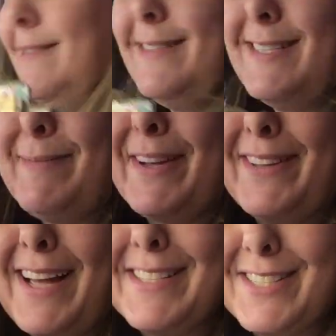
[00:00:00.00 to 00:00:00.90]
this is my
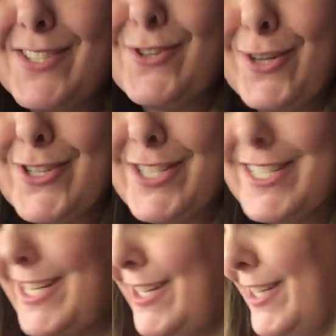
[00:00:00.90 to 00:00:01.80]
classy storage
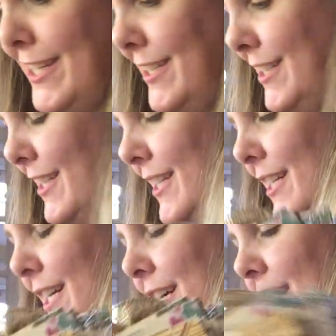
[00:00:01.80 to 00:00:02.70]
container here.
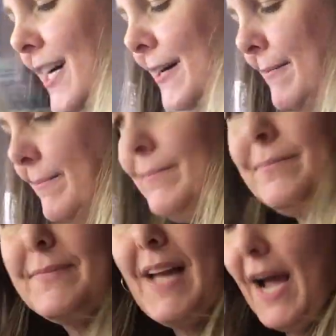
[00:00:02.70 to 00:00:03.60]

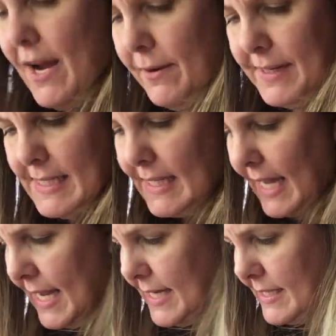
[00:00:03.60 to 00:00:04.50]
I always
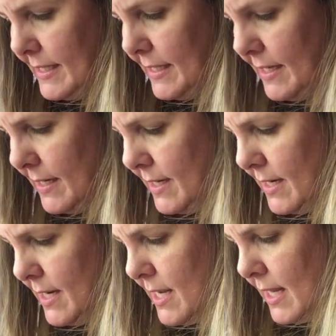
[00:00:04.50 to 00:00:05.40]
get
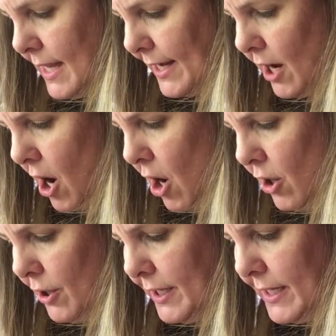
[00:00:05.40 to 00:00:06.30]
like
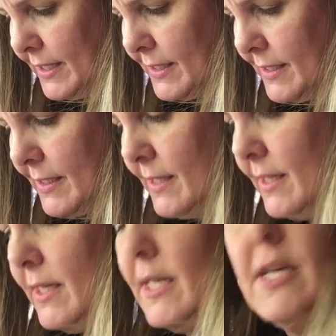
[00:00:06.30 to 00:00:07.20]
all these
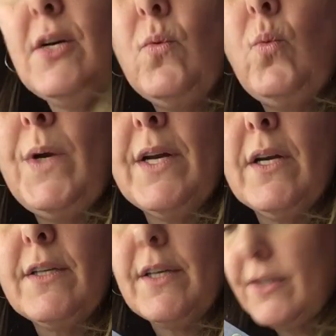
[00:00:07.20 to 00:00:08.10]

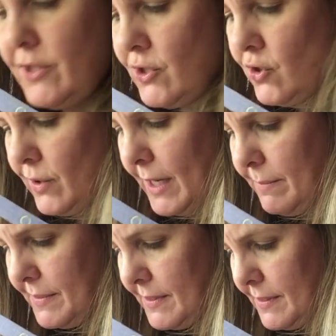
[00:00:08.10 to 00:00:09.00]
weird little
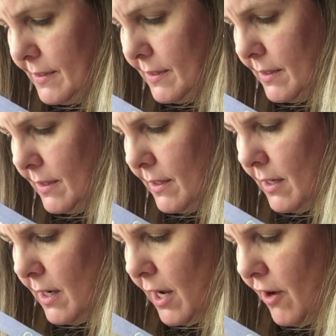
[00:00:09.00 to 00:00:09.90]
strips
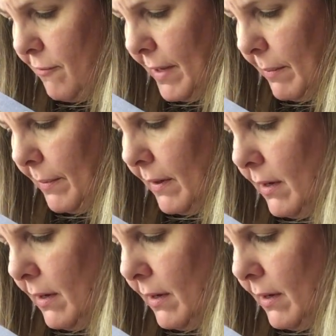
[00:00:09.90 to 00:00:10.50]
of paper